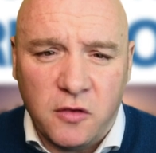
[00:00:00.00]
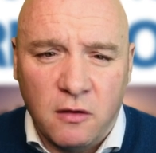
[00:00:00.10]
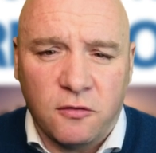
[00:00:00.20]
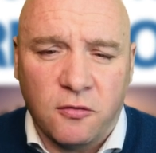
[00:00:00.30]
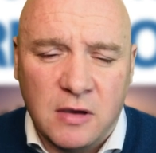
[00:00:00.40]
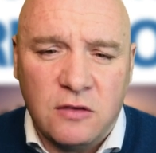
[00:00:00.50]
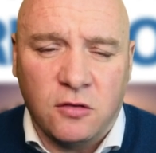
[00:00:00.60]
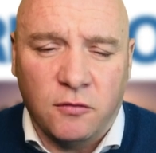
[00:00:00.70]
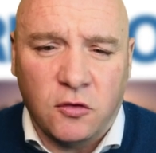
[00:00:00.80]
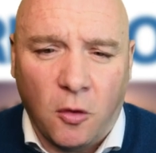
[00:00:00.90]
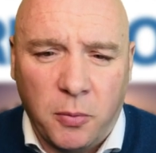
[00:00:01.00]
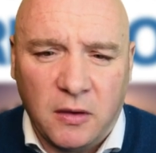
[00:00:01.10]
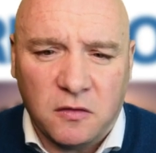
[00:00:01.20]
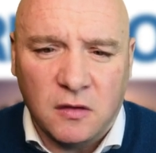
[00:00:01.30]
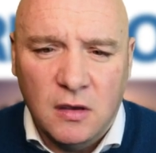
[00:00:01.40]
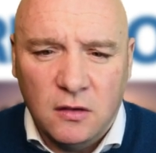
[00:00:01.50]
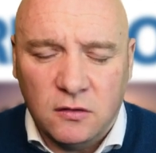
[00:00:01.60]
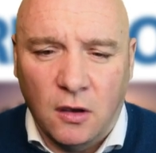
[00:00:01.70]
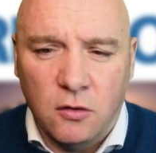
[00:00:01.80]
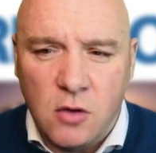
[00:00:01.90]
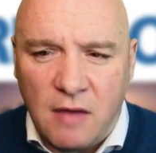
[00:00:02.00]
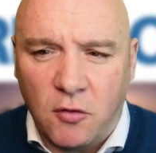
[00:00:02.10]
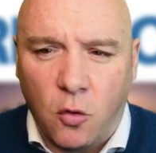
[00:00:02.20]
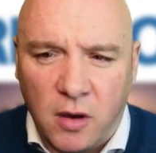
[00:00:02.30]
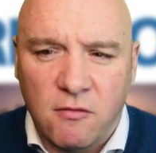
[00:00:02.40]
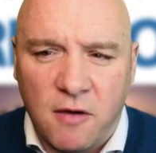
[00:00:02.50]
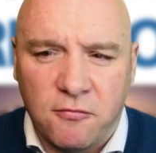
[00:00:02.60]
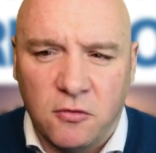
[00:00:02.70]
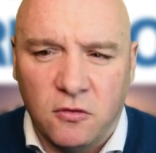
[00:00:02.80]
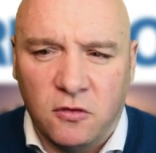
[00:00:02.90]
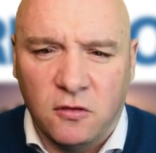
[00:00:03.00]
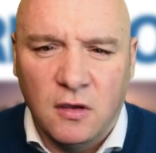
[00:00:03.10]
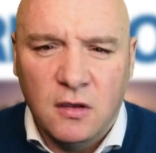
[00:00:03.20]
notes for each of the topics, so you have a quick reference